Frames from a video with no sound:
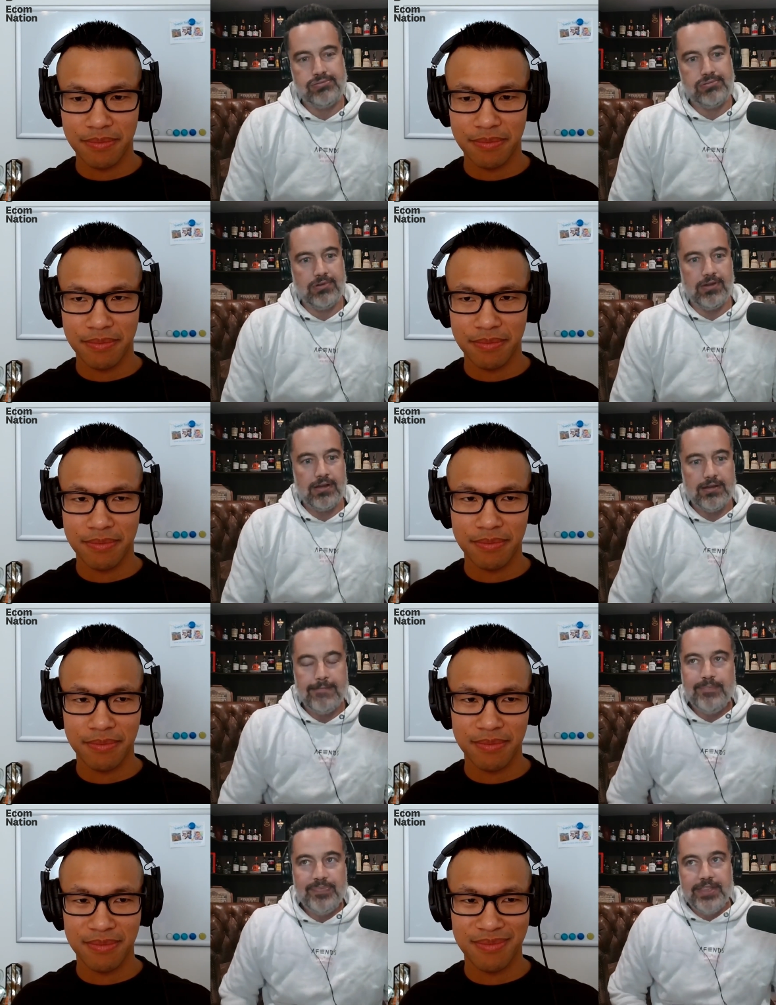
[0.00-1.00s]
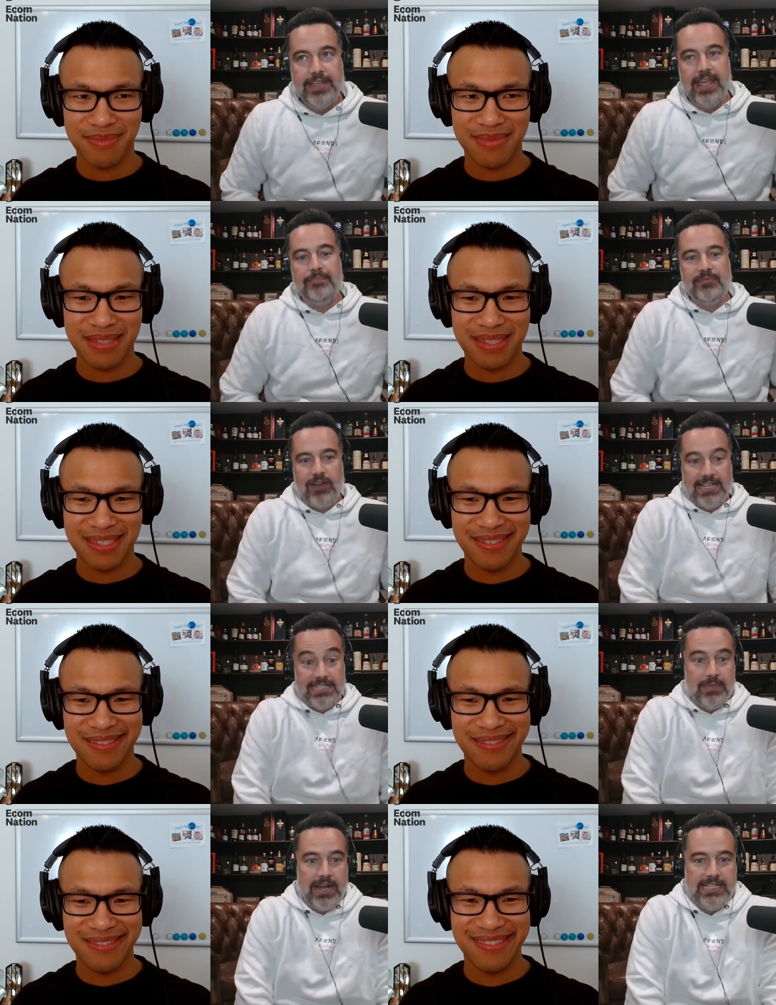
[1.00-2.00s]
Speaker 1: oh, yeah
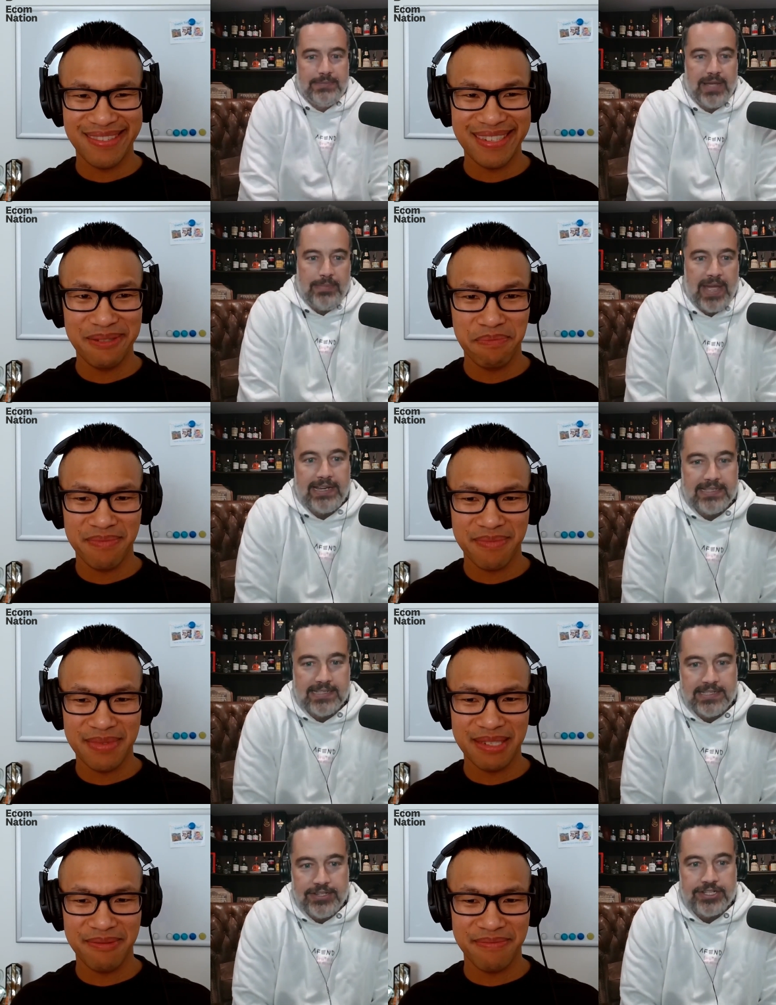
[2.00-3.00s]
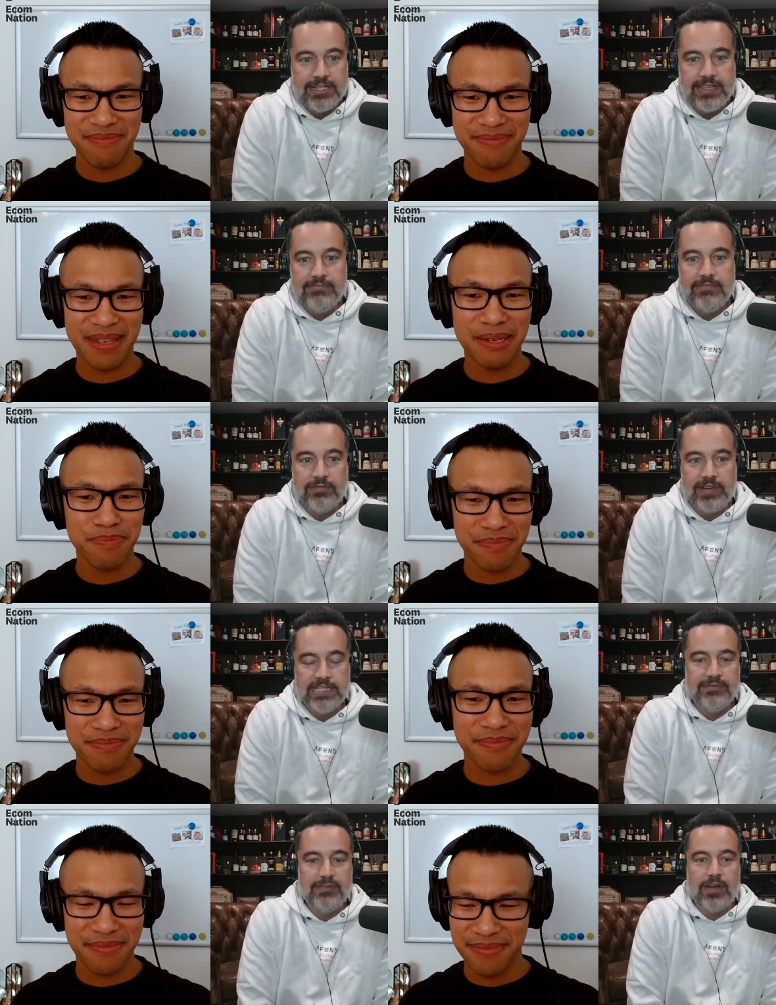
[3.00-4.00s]
raising money to pay bankers is usually the the
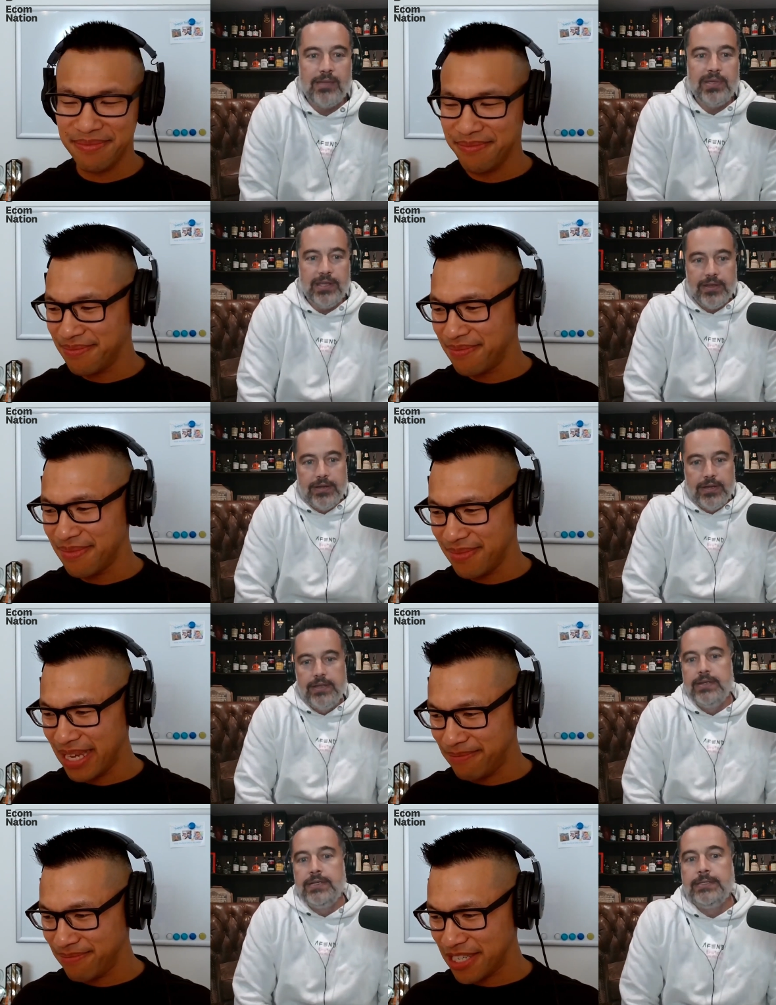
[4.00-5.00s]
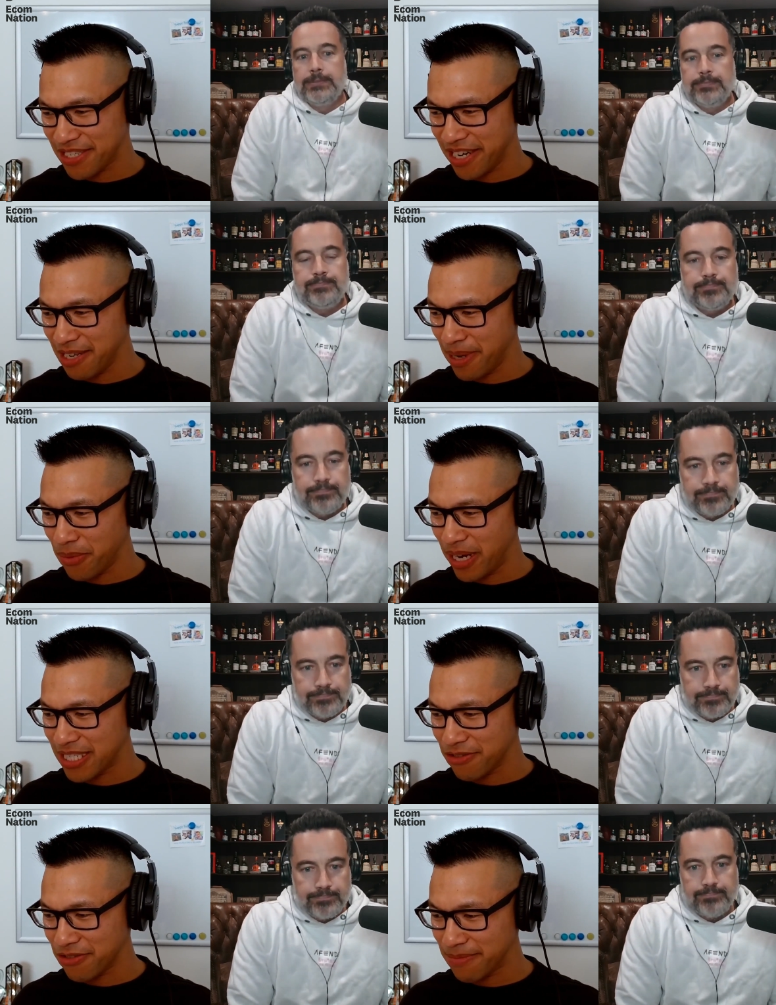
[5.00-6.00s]
reason for IPO. Yep,
Speaker 2: there's certainly better
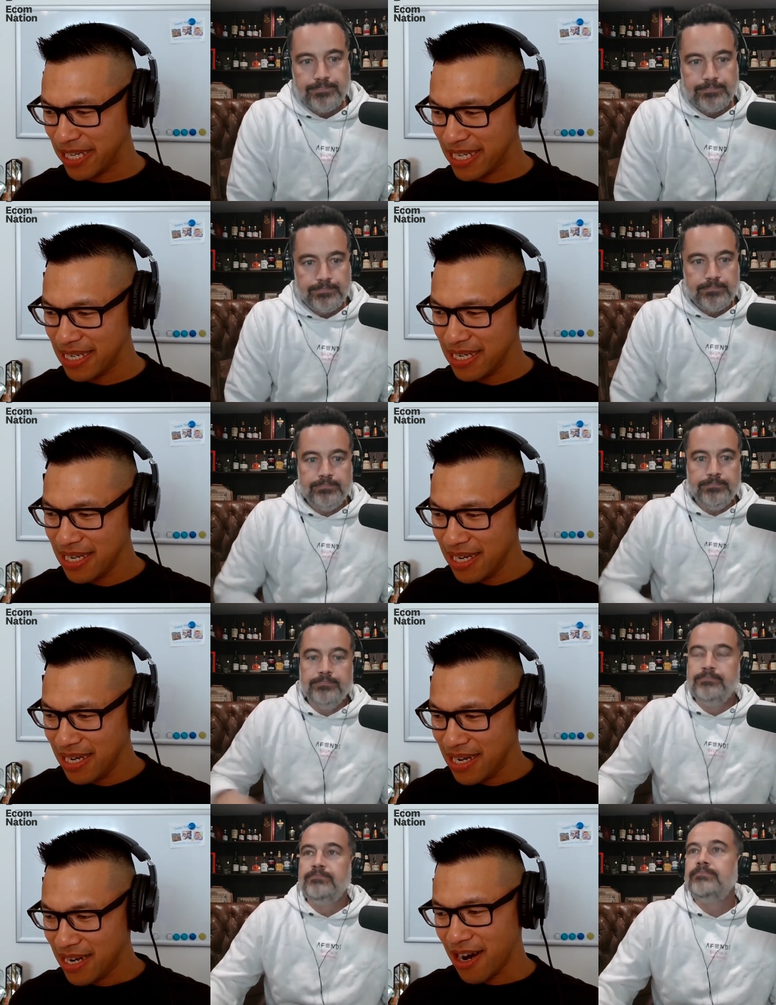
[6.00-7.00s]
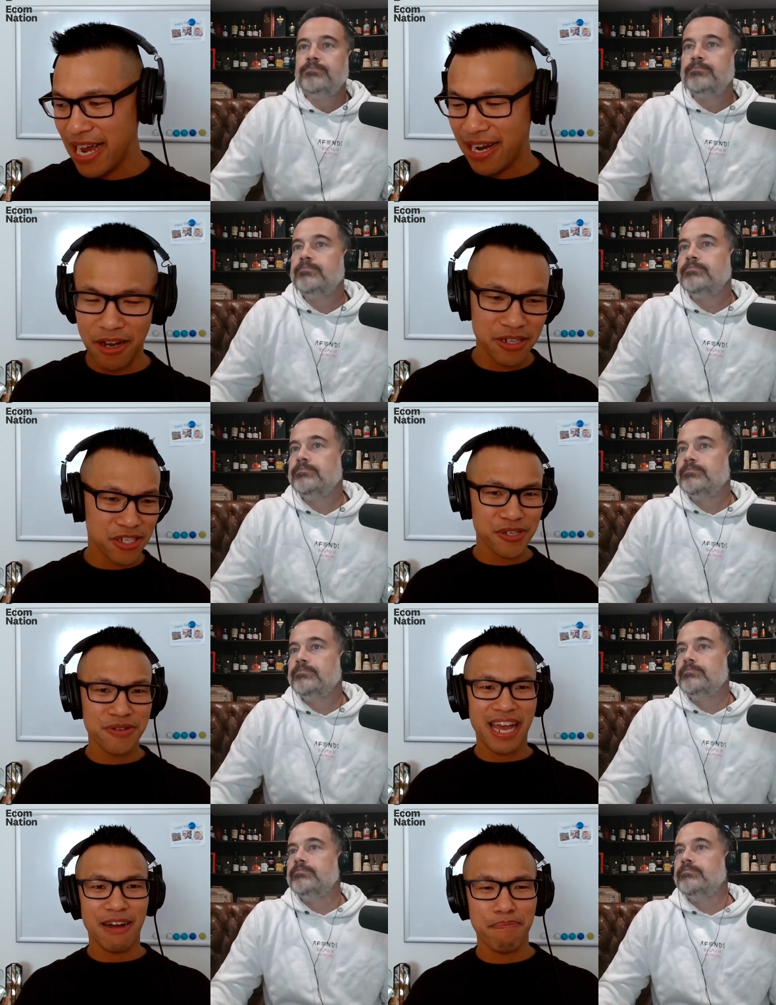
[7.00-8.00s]
ways to raise money. Hmm. All right, on
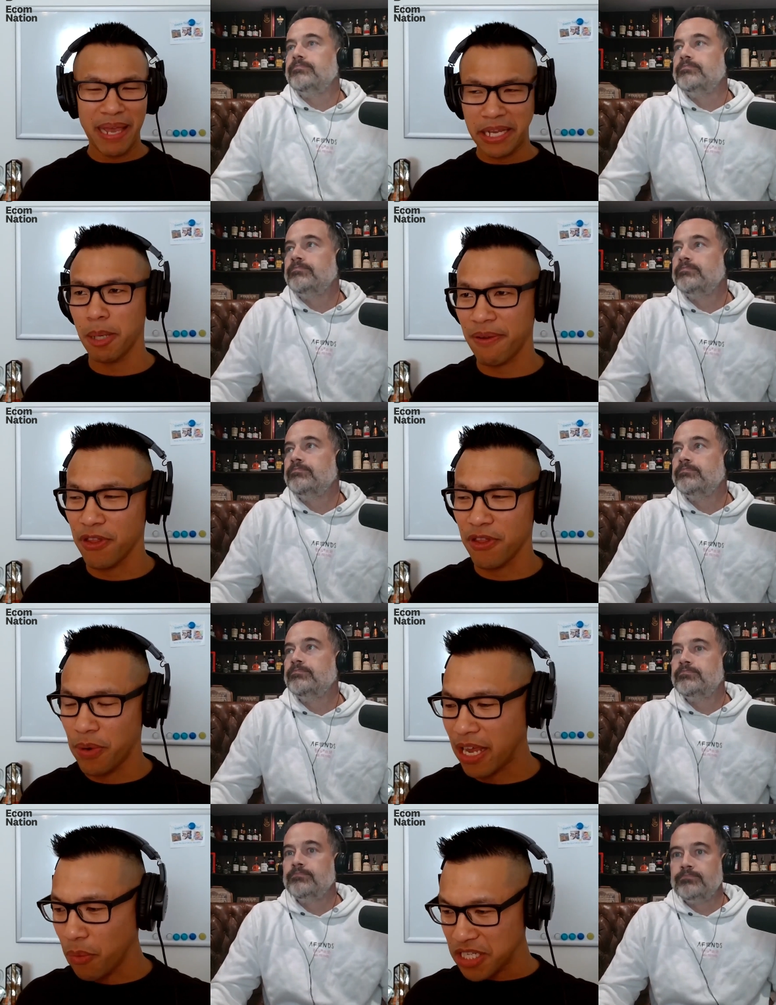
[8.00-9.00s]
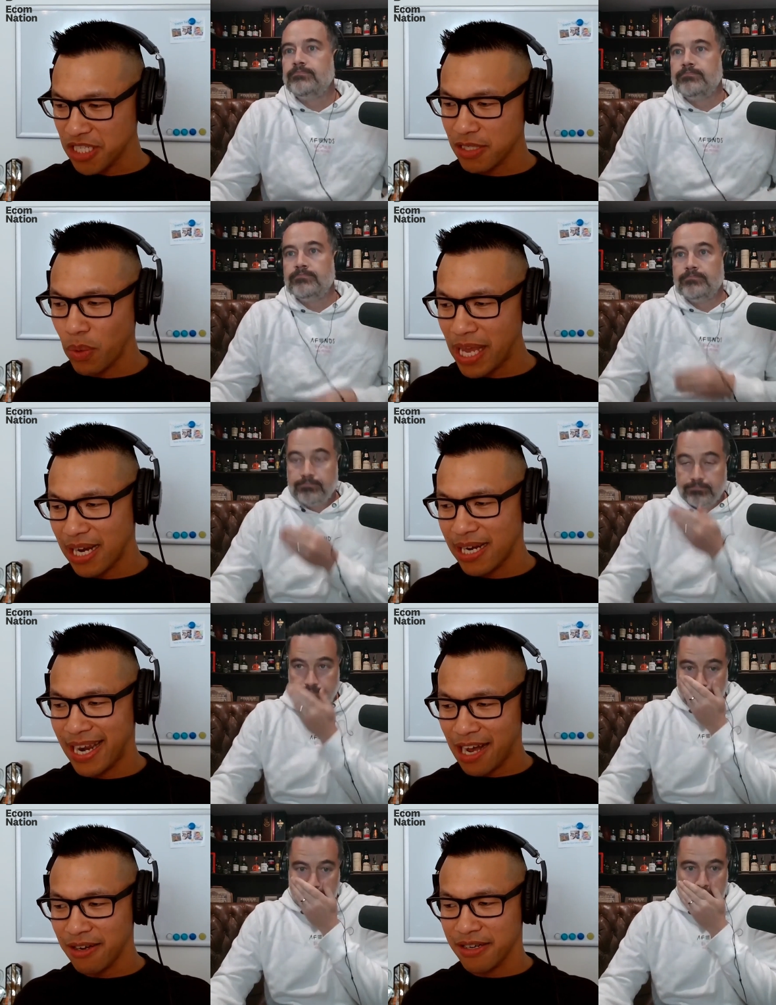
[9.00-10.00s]
to our big topic for the week, which is we are
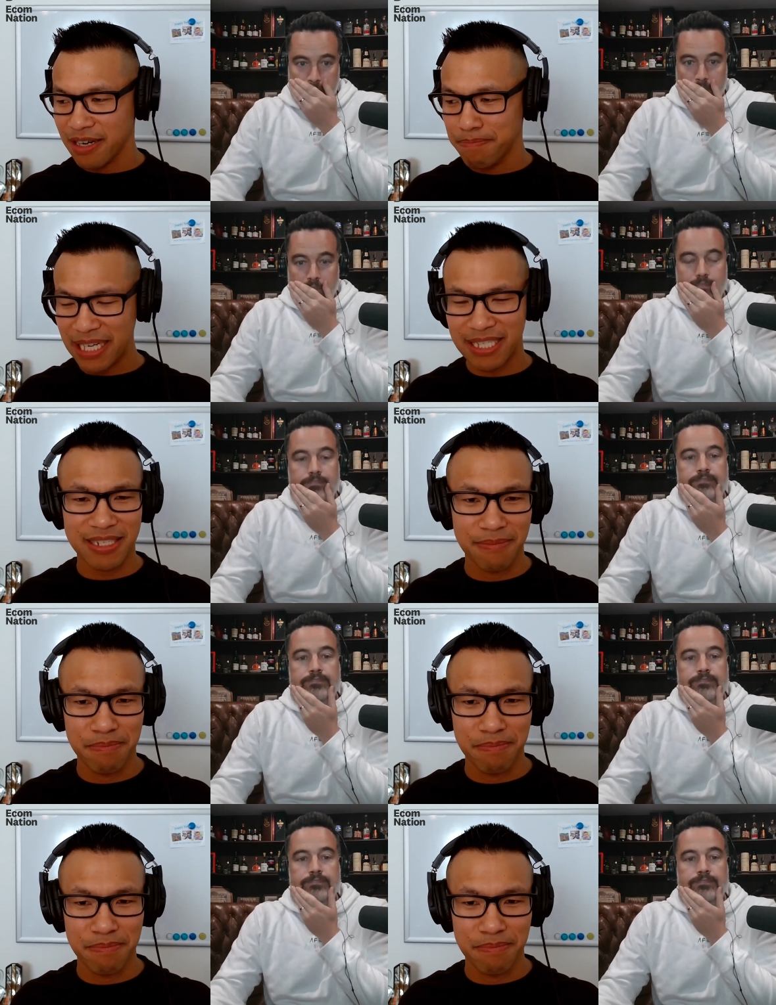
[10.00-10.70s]
now going to bust some